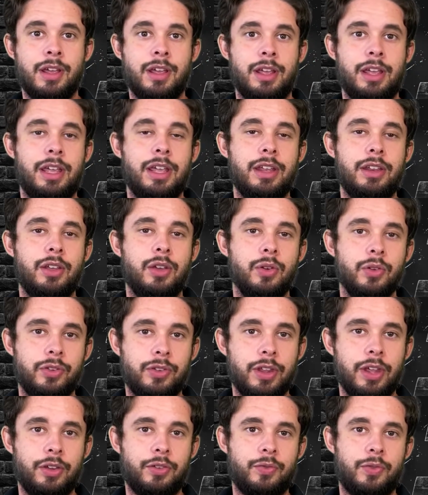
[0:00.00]
He used
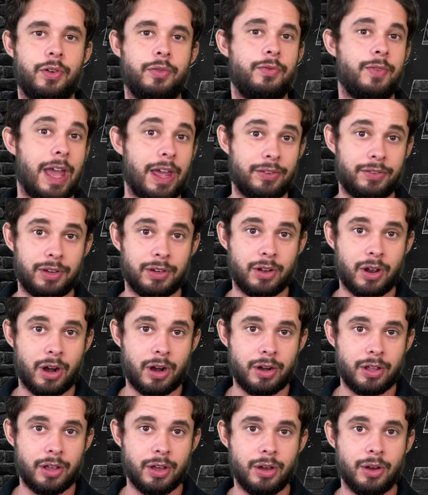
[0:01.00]
this for fasted
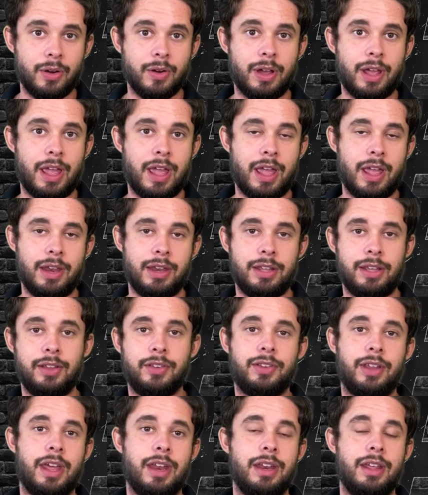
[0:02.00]
cardio, and he
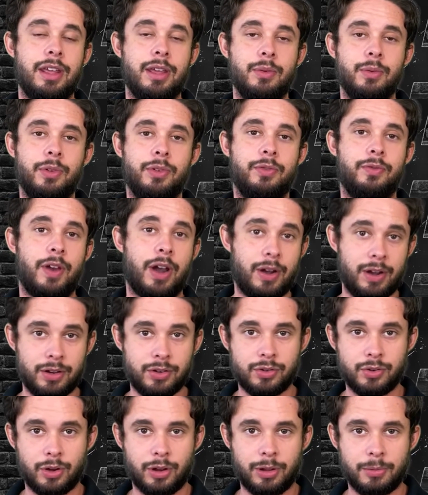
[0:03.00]
said it was very
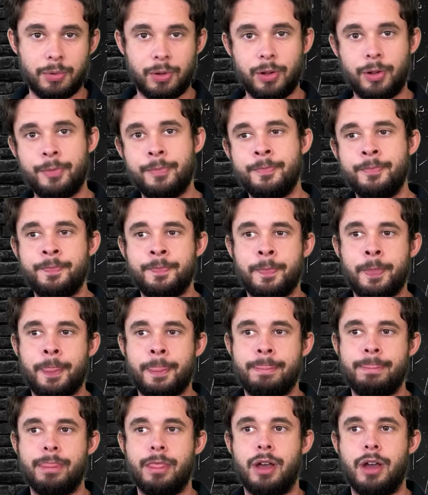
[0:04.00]
enjoyable.
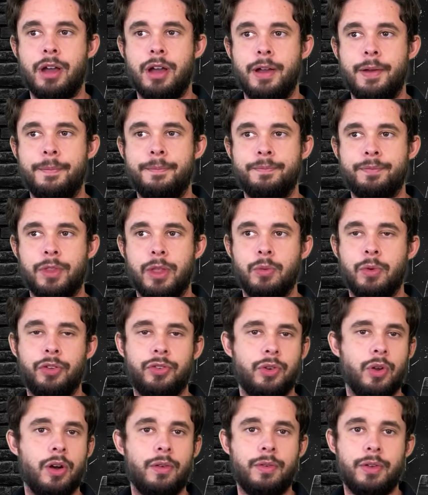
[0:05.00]
It
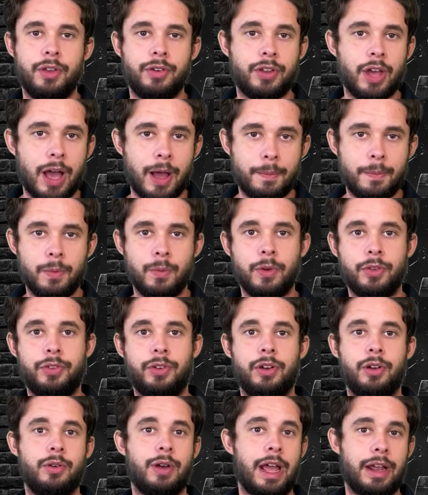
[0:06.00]
wasn't over the top,
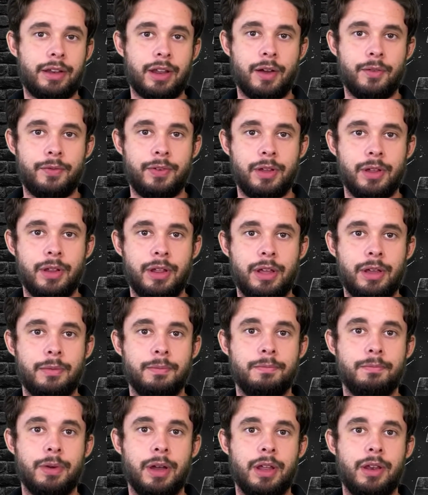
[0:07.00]
wasn't a cracked out feeling,
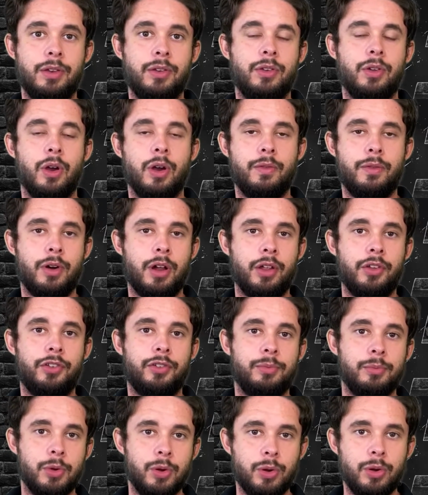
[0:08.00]
but overall
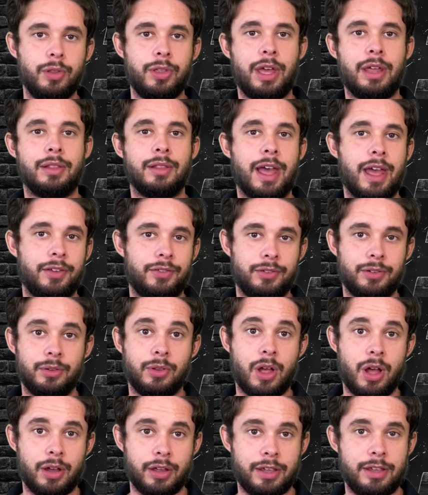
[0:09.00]
smooth and lasted
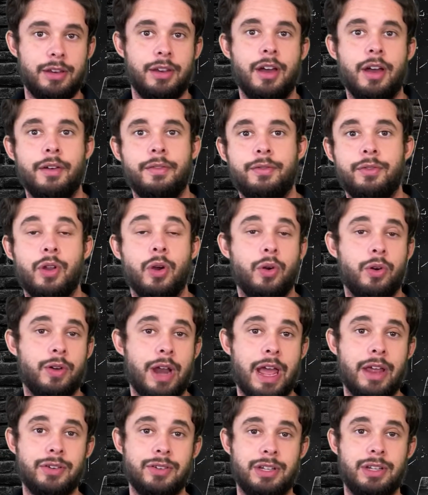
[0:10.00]
long enough. No
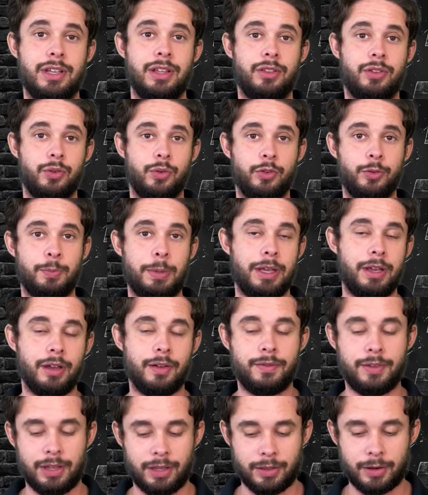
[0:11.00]
crash to speak
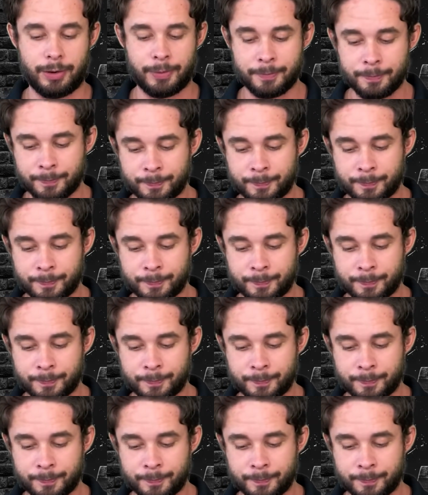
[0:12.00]
of either.